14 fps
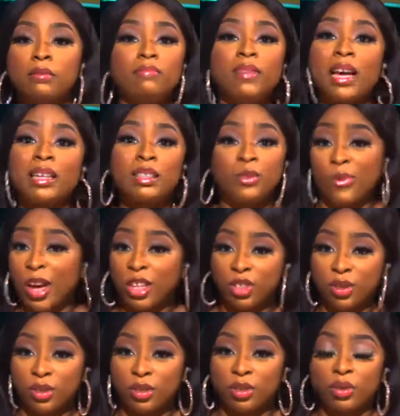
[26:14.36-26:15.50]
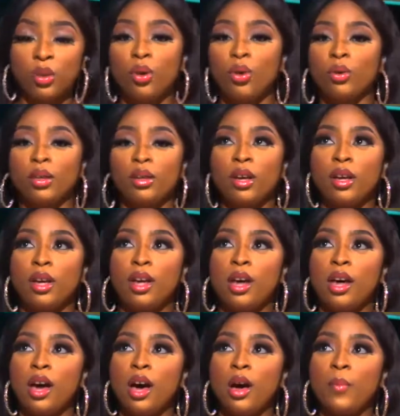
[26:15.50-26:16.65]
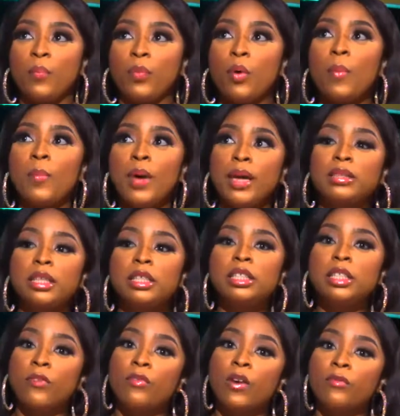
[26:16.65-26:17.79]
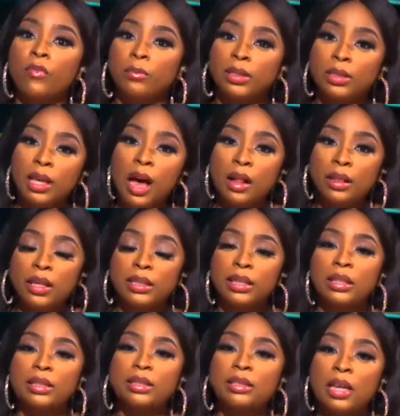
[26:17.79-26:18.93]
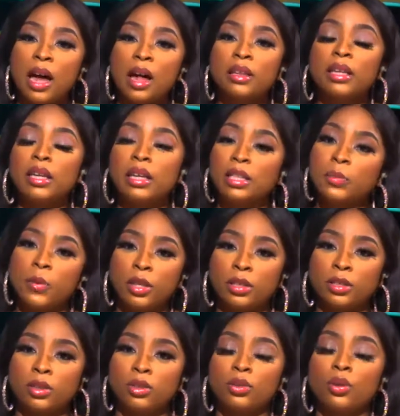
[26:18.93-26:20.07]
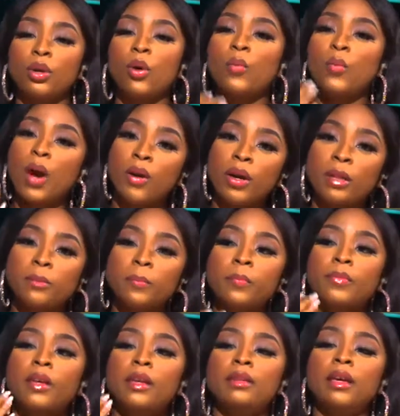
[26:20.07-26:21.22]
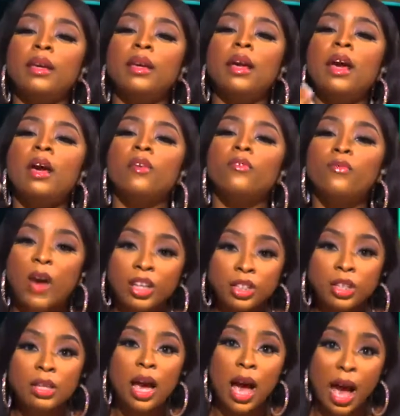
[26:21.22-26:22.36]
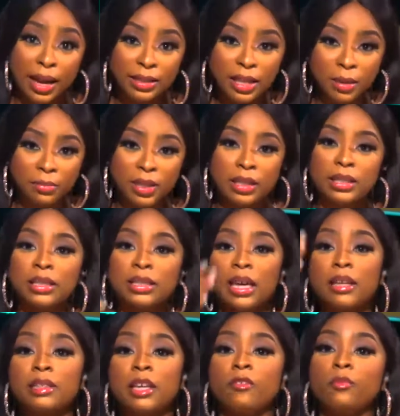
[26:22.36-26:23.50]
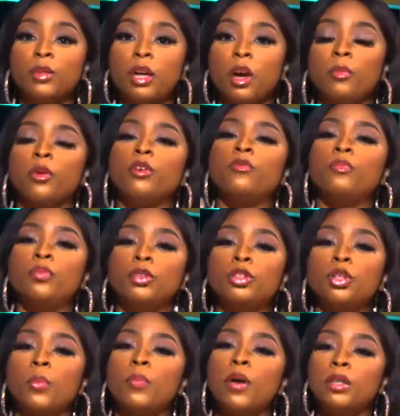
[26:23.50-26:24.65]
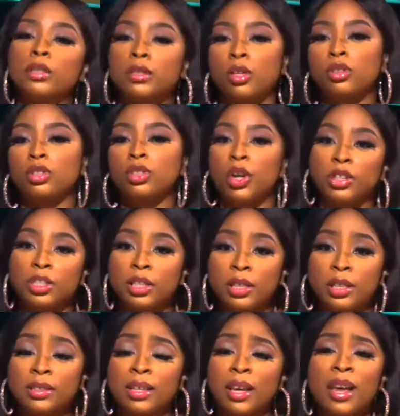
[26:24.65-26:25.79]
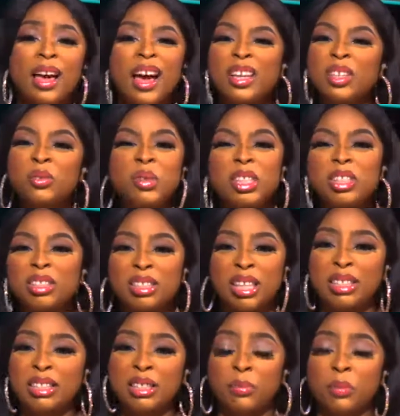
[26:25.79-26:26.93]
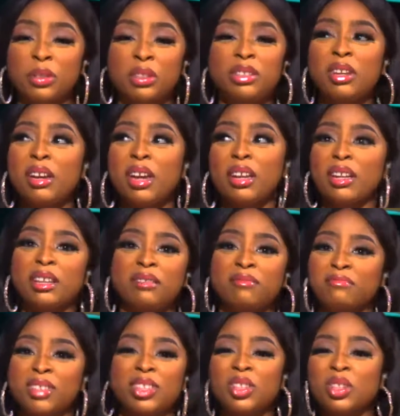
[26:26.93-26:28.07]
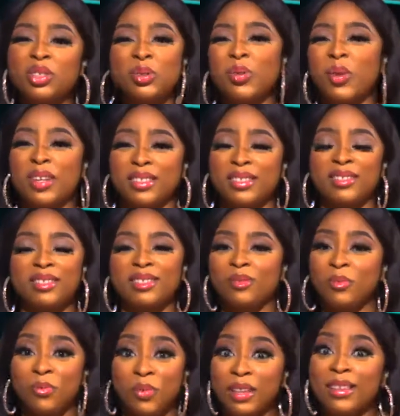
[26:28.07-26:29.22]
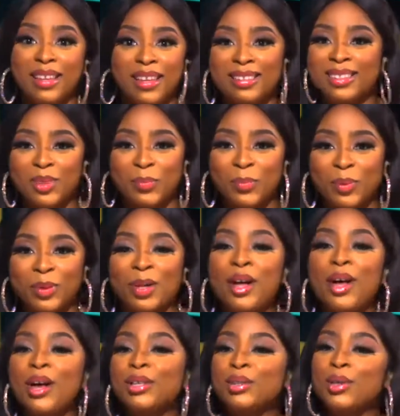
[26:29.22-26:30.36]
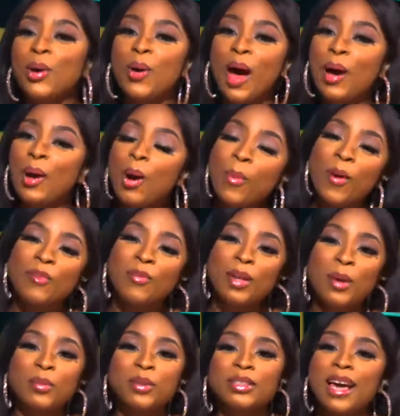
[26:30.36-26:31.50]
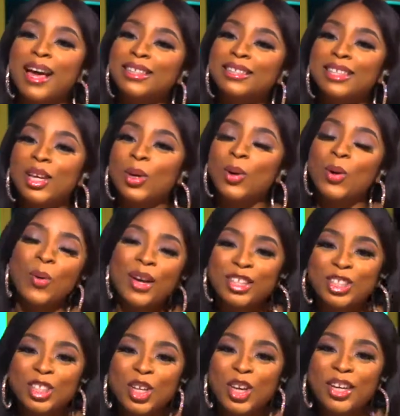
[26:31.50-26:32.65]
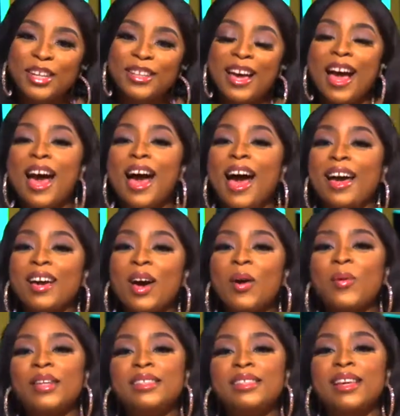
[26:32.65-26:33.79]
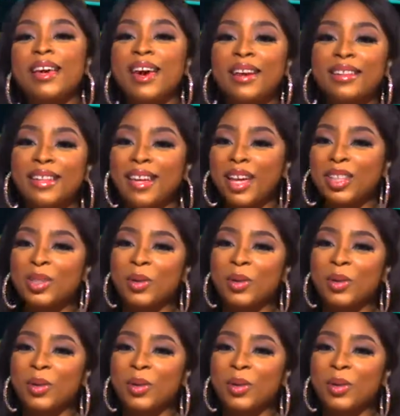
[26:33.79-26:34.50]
that's fashion. So um, what makes it different from style is that style is personal. So you're wearing the fashion items that the designers have put out, but you've put your personal touch in it. And it's really just that simple. It's not any, it's not too crazy. It's really that simple. So I hope I've been able to answer your question. I can't wait to hear the next